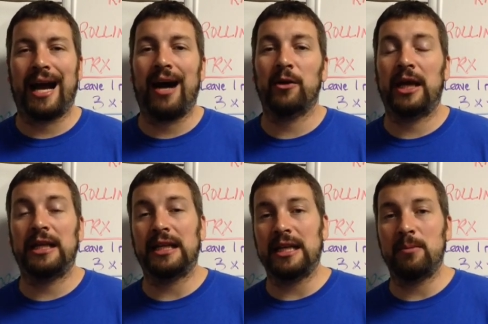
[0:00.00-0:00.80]
I'll get
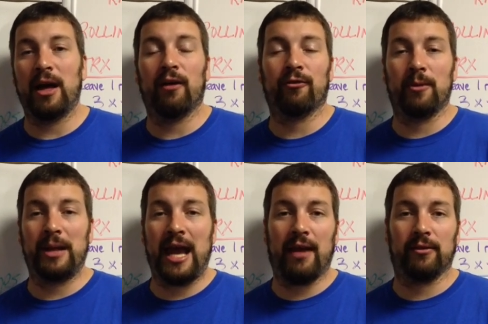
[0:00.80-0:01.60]
an email from
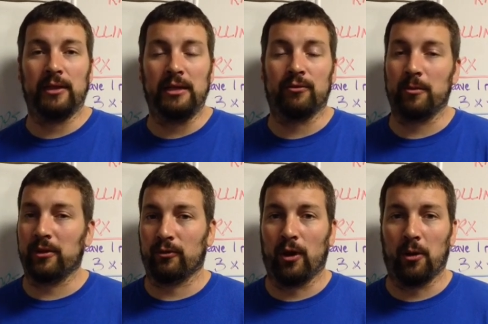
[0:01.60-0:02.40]
an athlete, from a
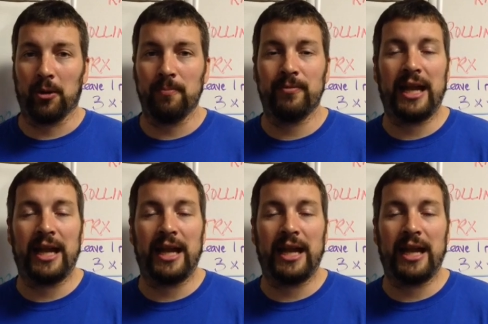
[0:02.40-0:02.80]
thrower,